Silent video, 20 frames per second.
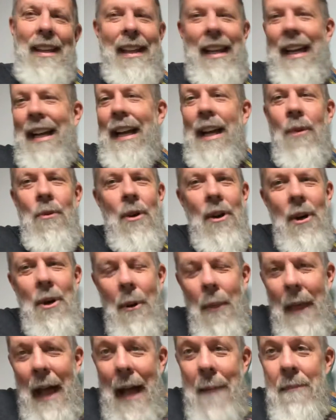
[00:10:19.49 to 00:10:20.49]
got to work
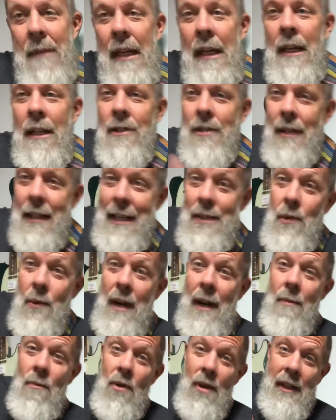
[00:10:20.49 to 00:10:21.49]
on that. So that's
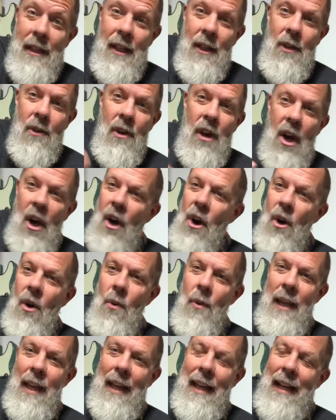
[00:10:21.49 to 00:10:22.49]
what I'm working on
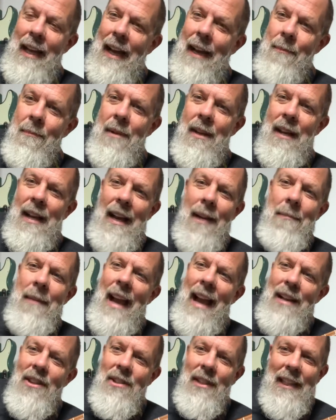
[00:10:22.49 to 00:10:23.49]
all week. I'm
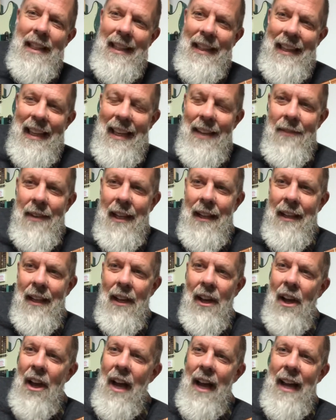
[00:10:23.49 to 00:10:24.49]
actually leaving a
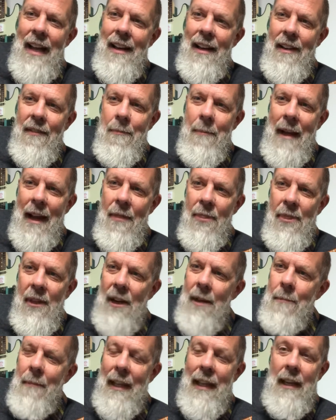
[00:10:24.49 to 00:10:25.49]
lot of my
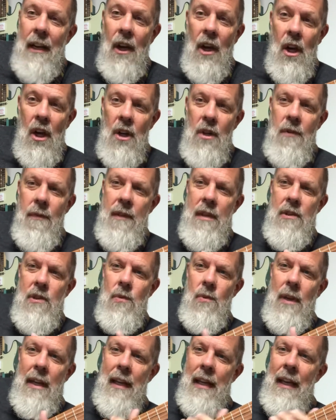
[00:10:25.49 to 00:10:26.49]
thumb lead alone this
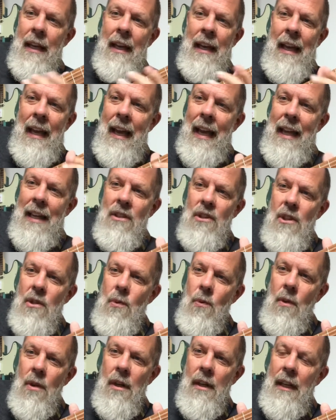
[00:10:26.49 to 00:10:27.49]
week and
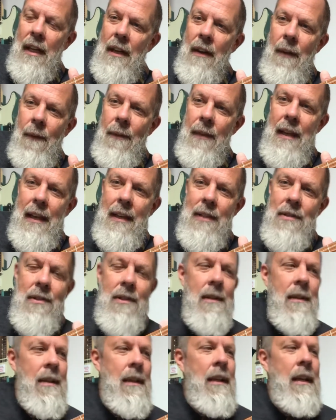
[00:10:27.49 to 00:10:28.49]
just working on this,
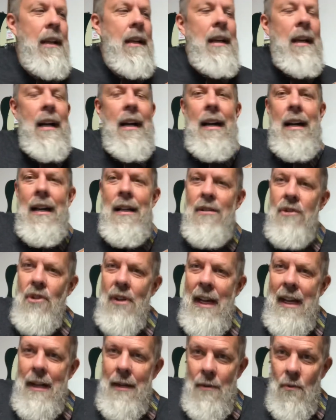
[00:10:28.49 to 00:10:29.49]

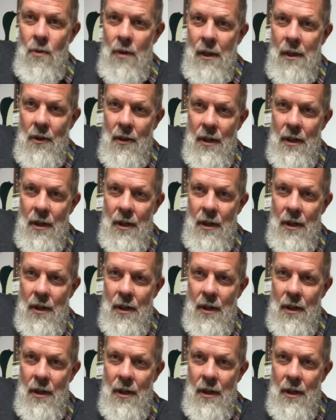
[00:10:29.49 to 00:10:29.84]
trying to work on a